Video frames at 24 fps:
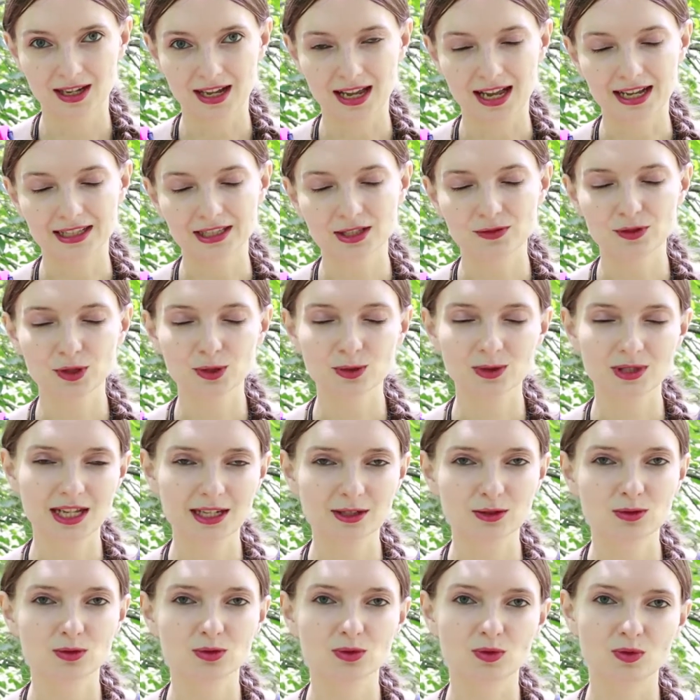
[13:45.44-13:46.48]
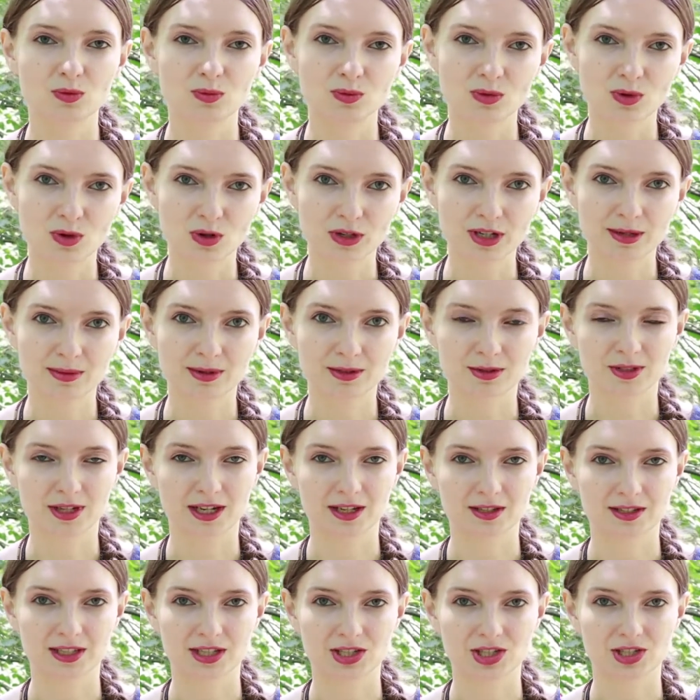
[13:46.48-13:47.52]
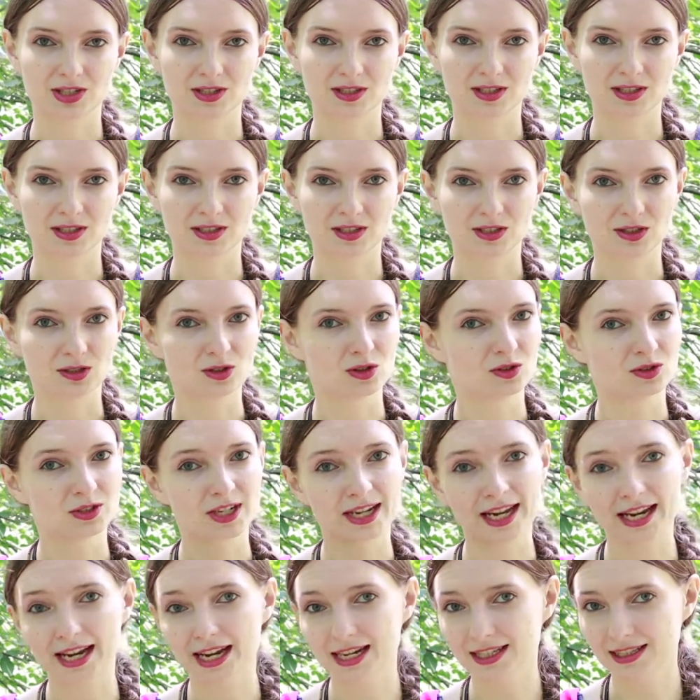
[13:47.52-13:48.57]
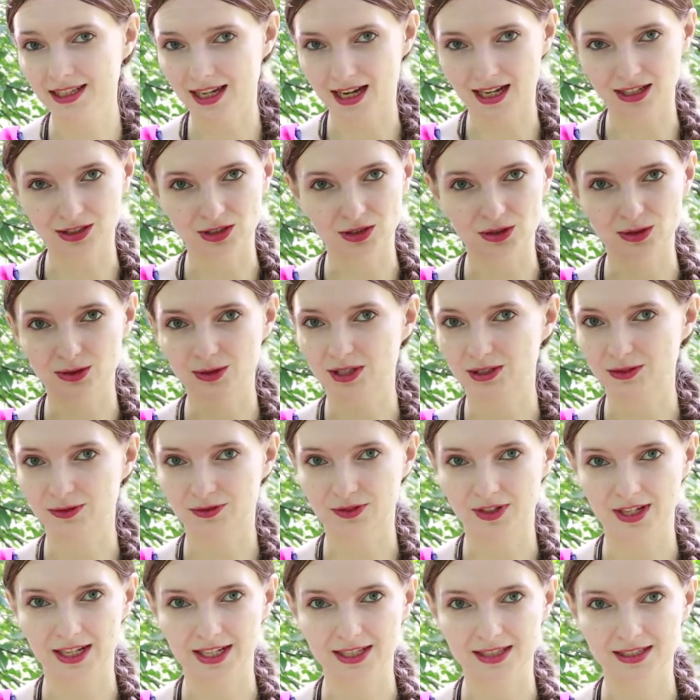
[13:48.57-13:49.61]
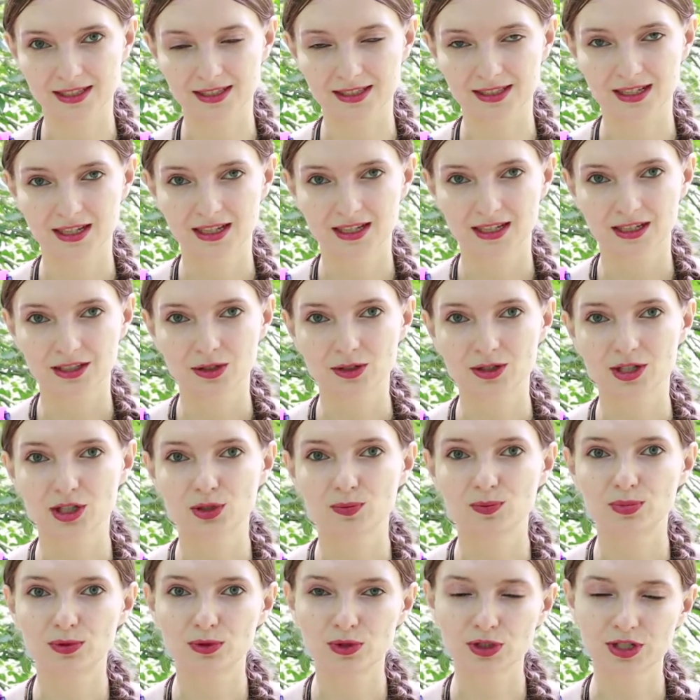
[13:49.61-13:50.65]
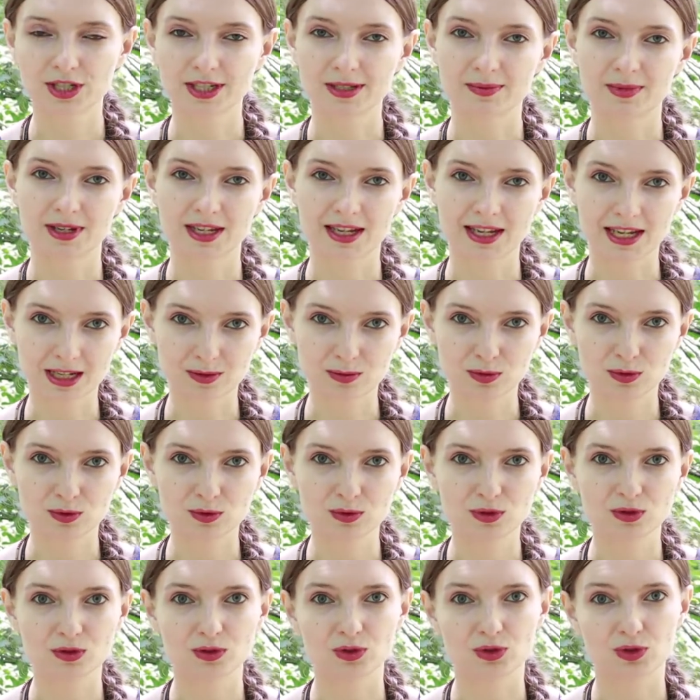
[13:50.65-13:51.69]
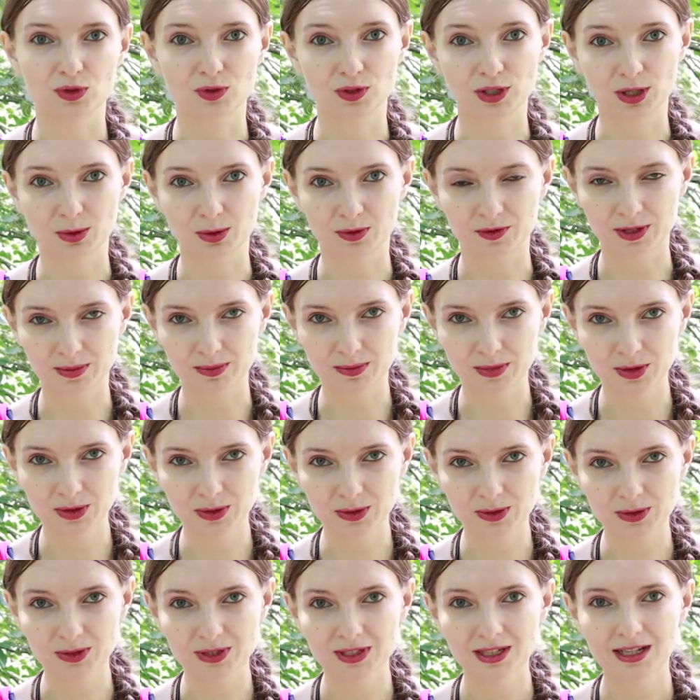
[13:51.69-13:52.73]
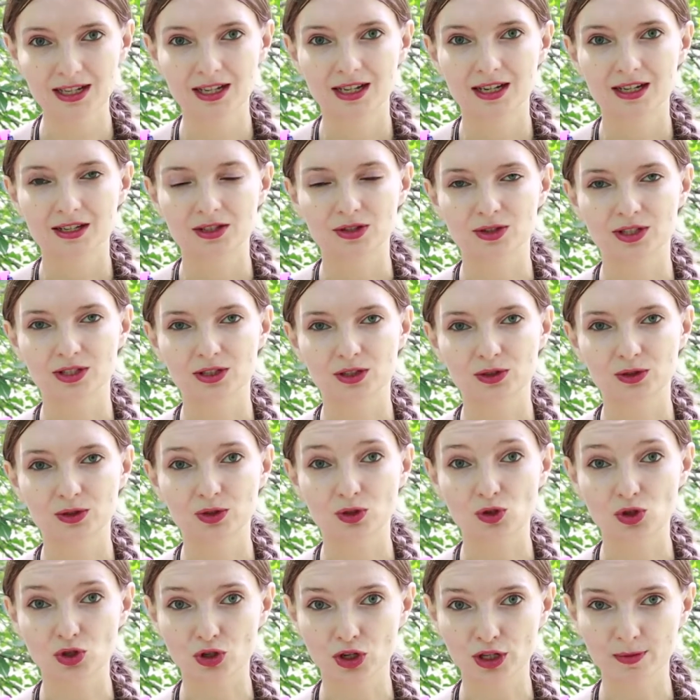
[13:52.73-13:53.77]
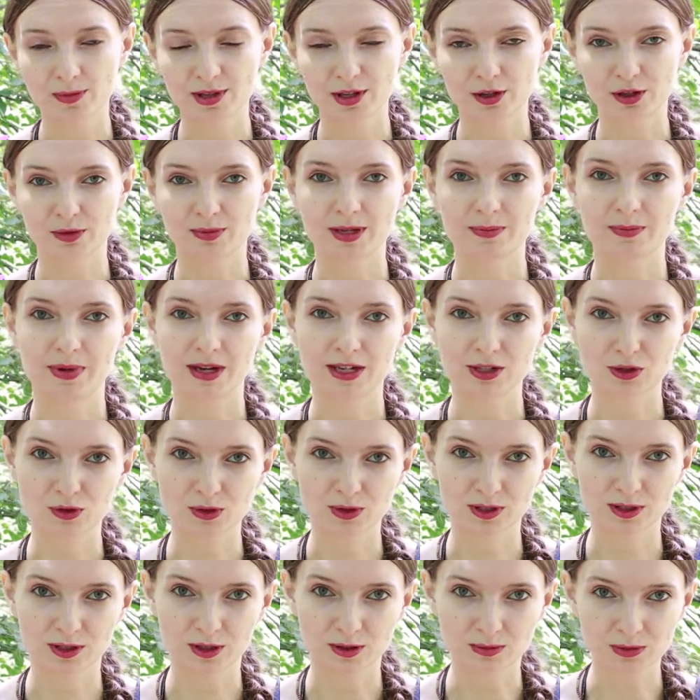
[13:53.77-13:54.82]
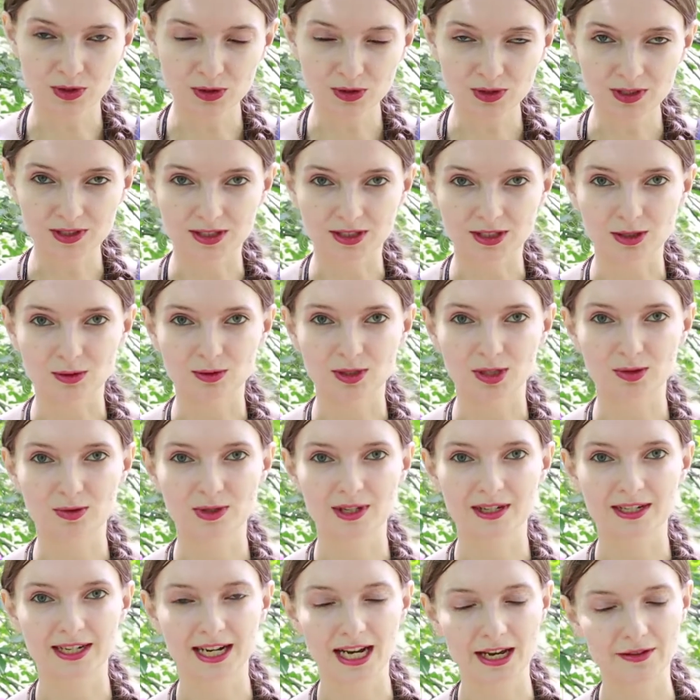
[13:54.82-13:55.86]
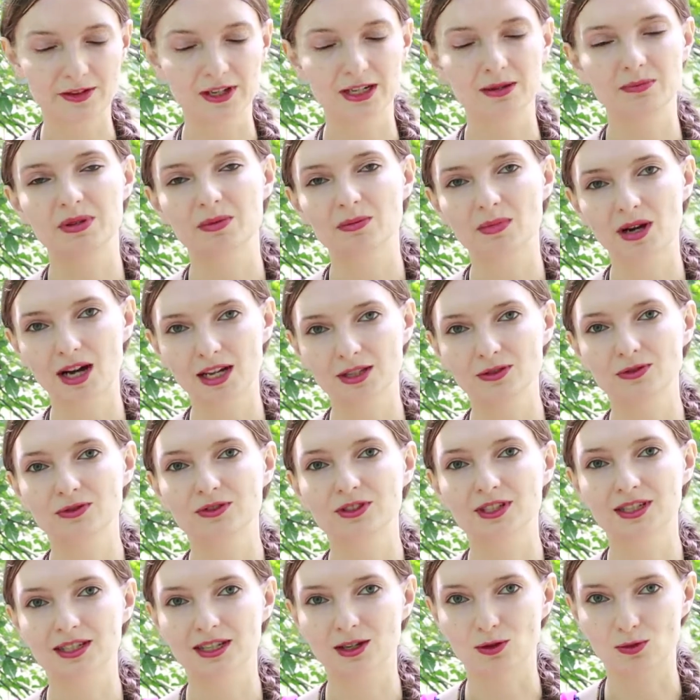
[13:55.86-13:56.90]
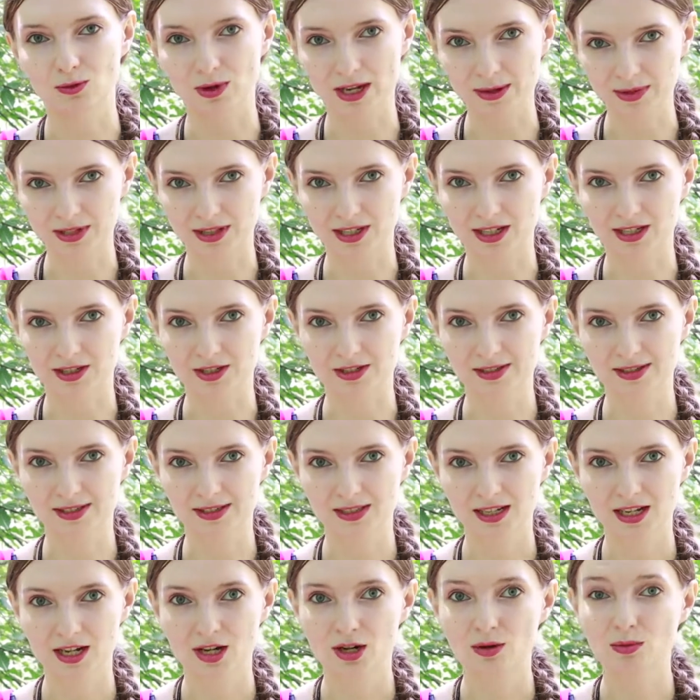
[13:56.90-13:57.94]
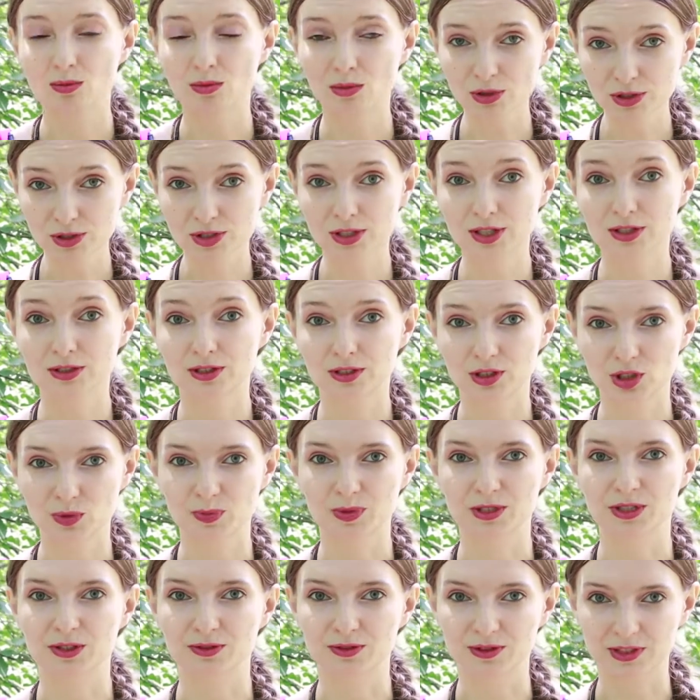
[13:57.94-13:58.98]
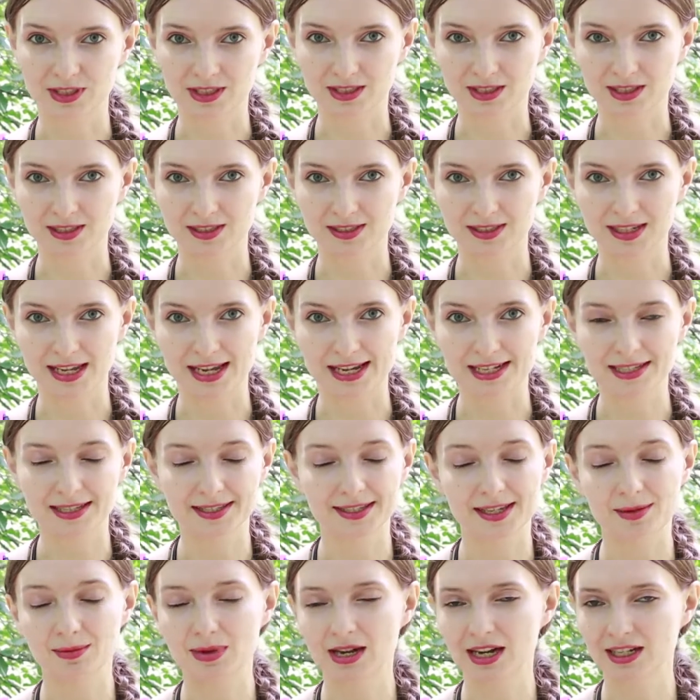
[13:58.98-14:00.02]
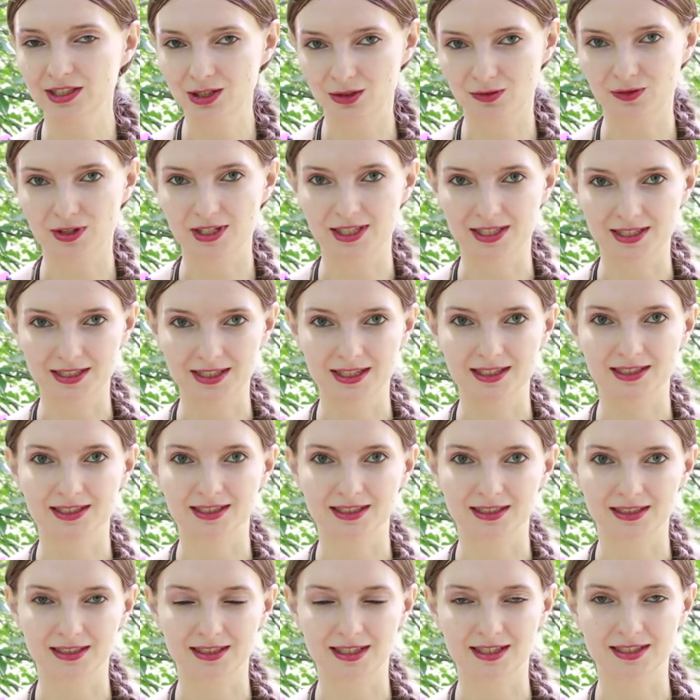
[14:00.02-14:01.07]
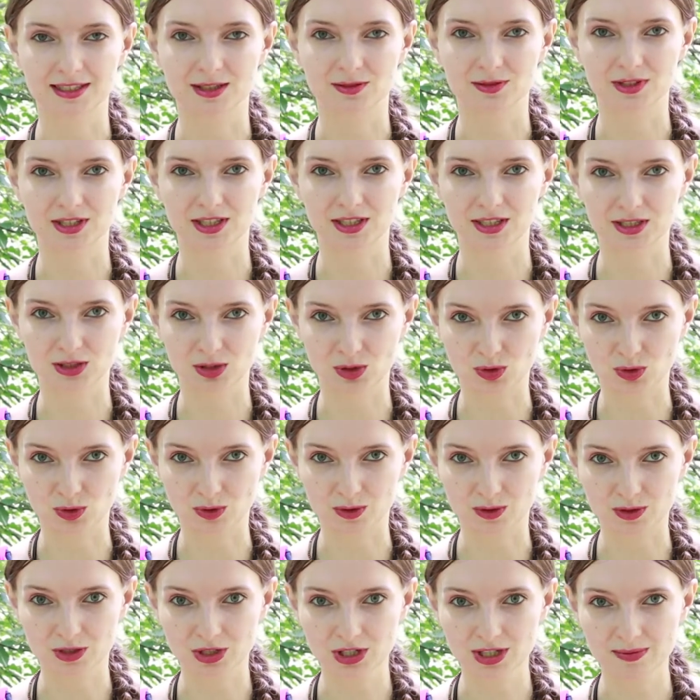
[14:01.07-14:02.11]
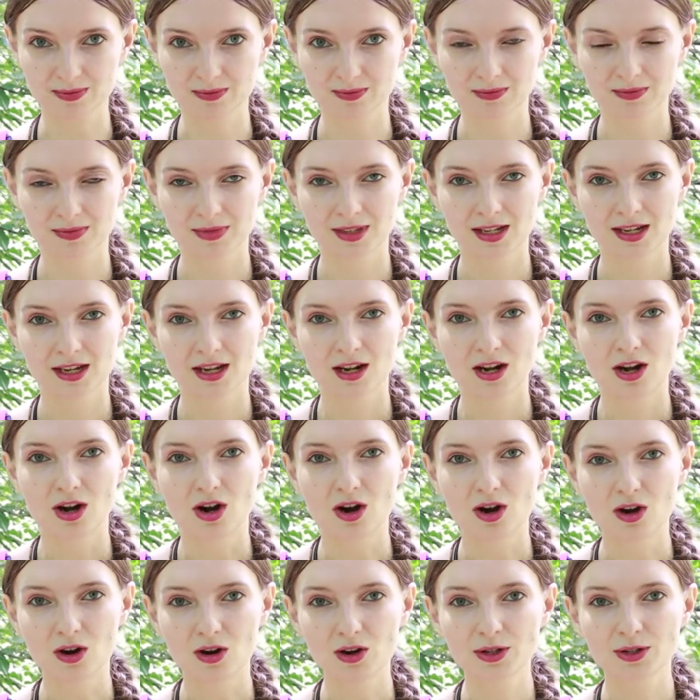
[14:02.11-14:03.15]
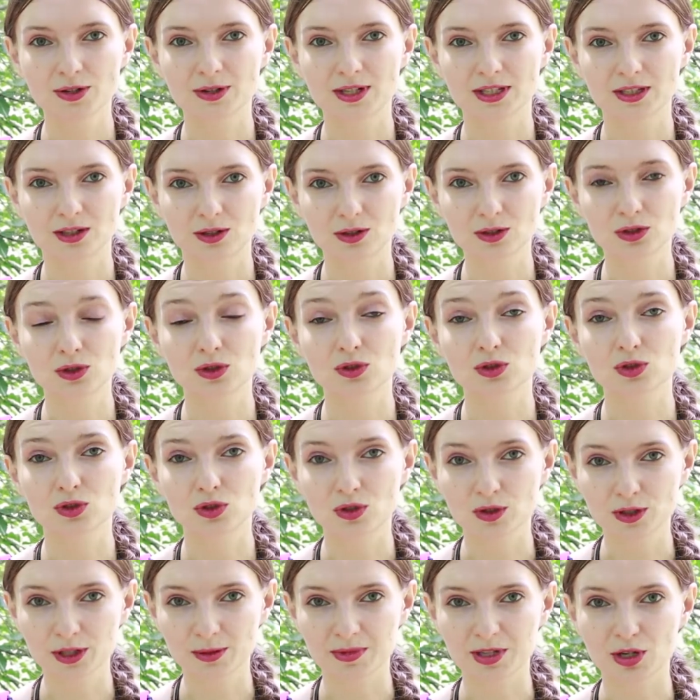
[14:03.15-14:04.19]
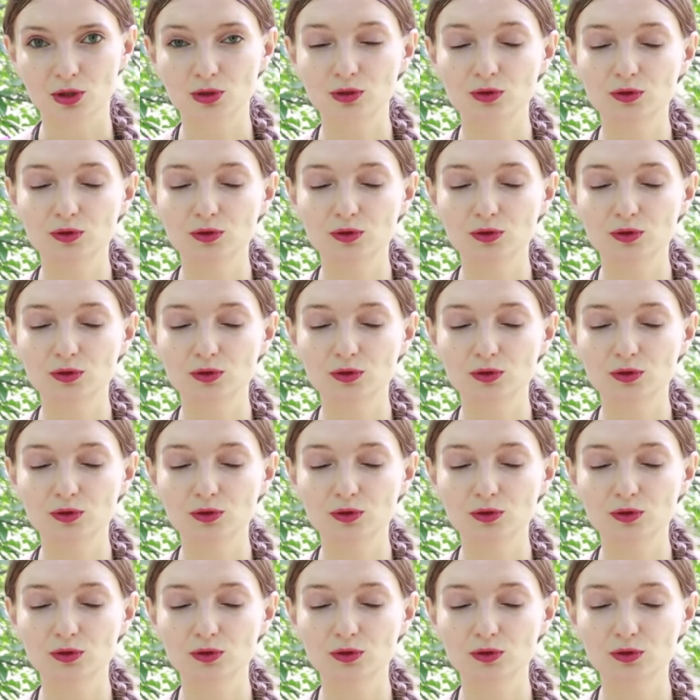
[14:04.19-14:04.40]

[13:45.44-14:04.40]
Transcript: And if you would like to know more about Trayodashi Tithi or any other lunar phase, you can purchase my ebook, Journey with the Moon. You can also join me on my Patreon community, where we are having bi-monthly webinars, mostly on the topic of Tithis and some other fascinating things in Vedic astrology. Or you can also join me on